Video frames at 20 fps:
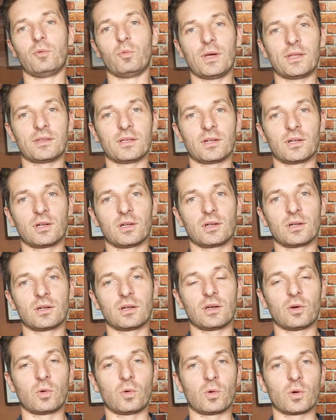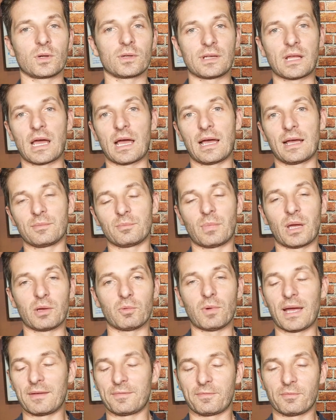Whether or not my
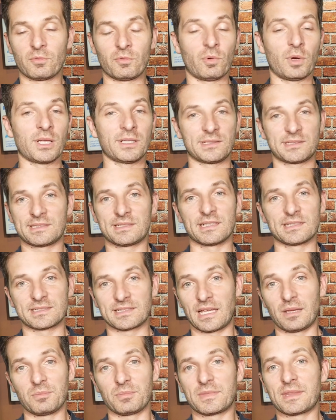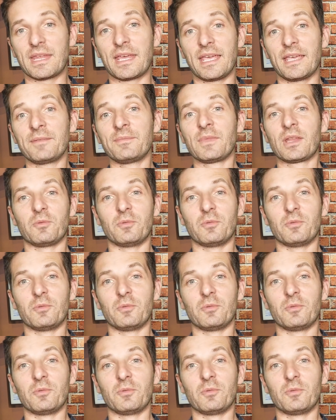wife wants the same thing,